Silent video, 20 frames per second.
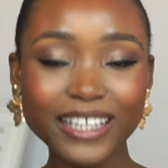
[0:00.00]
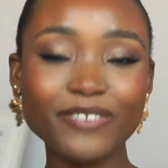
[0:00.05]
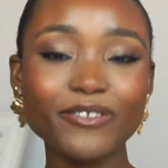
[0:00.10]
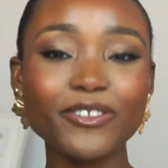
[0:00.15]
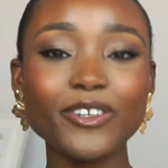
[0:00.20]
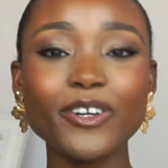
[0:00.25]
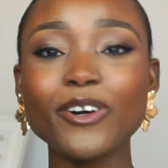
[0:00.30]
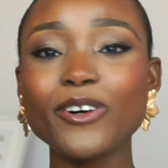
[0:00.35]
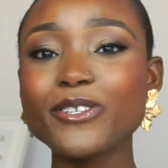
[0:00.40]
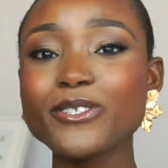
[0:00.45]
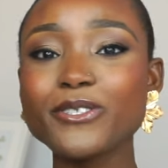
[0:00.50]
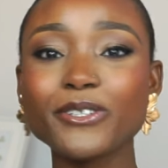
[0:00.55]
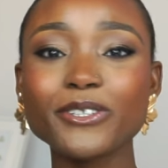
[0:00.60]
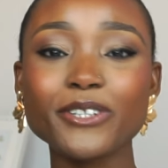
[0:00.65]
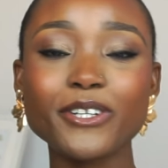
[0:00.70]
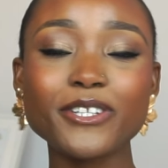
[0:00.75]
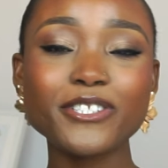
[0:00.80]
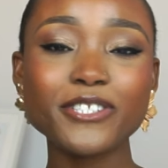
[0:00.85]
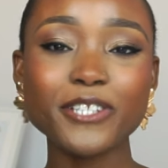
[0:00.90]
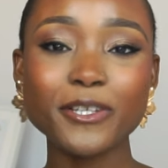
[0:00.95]
If you're also
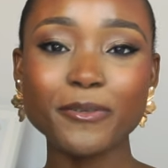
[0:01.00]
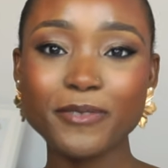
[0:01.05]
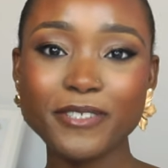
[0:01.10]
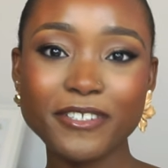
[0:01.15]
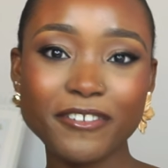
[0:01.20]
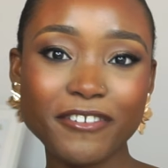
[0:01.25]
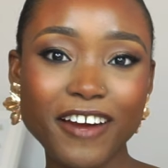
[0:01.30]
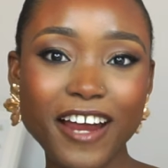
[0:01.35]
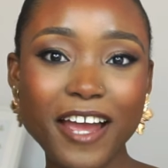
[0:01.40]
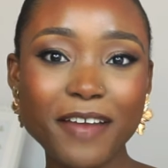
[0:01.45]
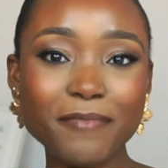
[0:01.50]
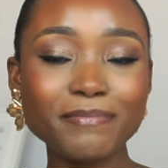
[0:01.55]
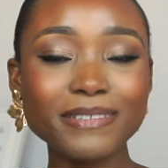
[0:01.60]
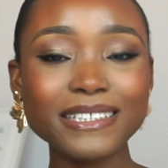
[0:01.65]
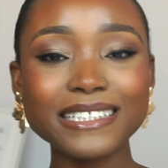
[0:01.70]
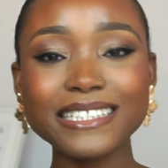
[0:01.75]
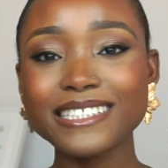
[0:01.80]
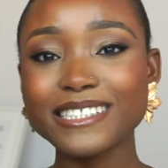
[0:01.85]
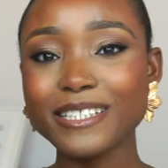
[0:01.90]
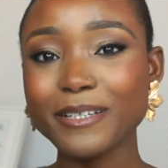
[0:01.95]
not subscribed,
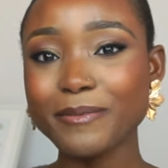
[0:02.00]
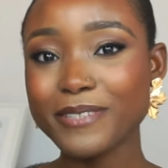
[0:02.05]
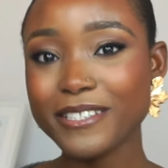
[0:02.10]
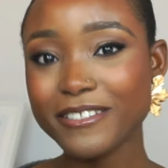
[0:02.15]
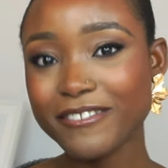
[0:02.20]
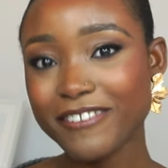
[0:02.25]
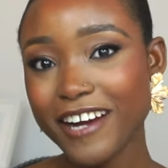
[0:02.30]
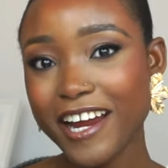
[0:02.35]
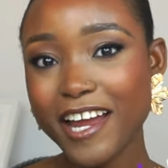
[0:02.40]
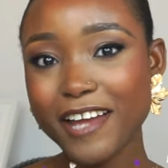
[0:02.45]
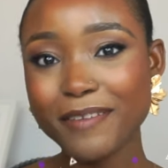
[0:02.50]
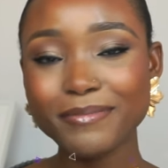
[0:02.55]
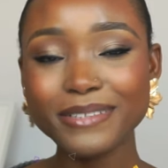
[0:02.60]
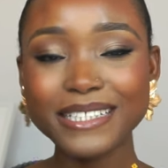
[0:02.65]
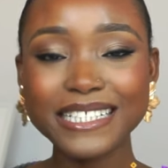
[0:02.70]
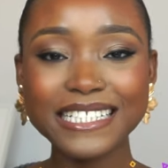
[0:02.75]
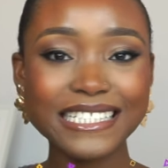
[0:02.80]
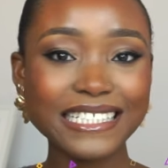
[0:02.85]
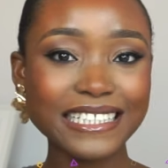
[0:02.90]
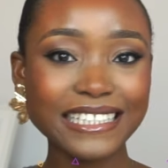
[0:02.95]
please subscribe,
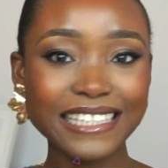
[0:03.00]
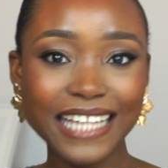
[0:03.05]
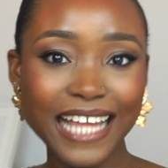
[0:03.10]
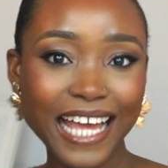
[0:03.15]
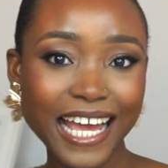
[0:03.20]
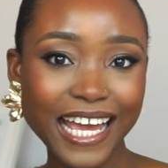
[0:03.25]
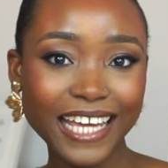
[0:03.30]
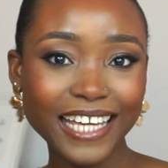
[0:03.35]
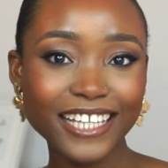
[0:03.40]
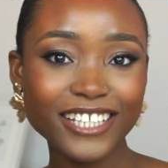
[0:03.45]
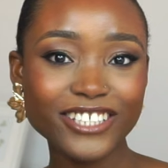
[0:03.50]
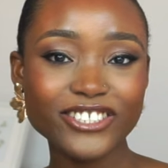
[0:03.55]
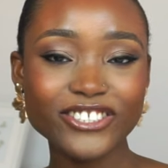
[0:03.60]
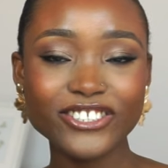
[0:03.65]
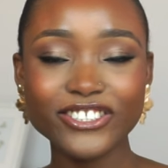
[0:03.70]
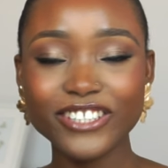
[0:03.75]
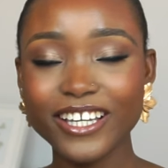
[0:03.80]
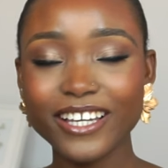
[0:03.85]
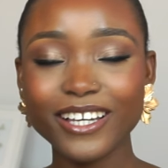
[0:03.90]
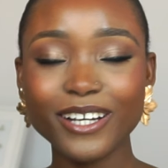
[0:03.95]
please like,
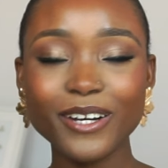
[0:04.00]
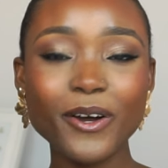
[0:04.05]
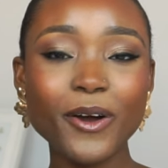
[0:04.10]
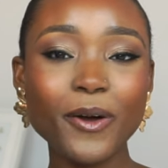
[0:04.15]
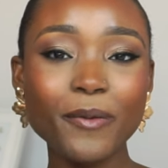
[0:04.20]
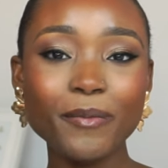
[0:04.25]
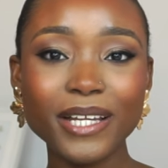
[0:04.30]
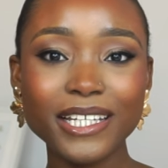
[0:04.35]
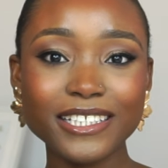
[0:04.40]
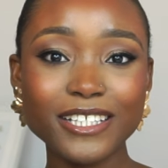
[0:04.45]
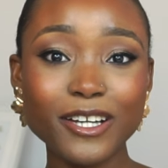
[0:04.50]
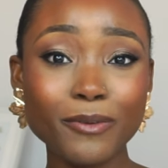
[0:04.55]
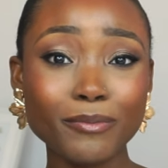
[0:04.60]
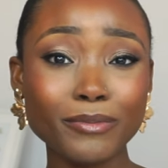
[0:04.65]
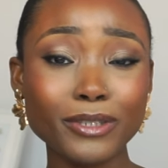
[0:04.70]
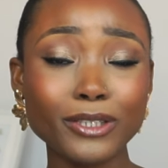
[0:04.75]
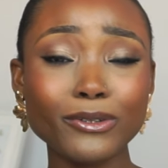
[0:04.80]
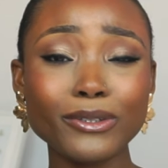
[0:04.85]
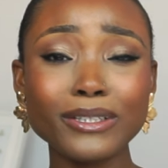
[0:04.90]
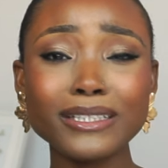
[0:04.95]
share, comment down
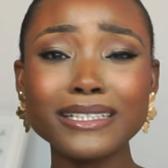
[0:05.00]
below.